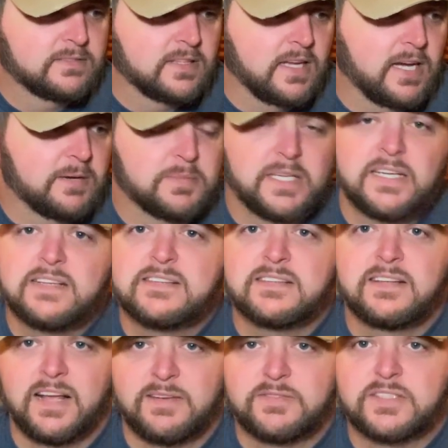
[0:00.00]
I'm
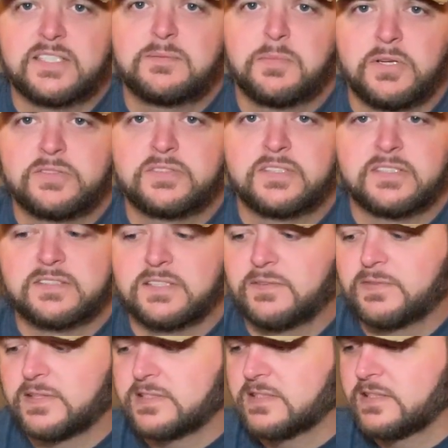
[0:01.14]
guessing I've seen most of the
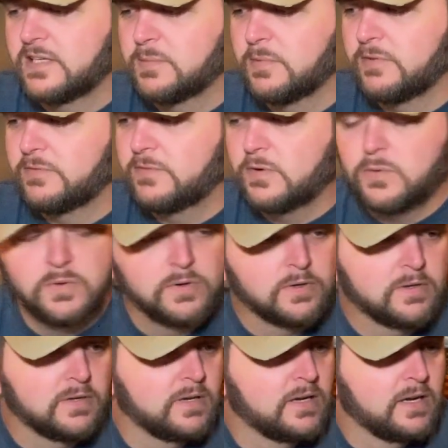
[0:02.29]
stuff that's in here before,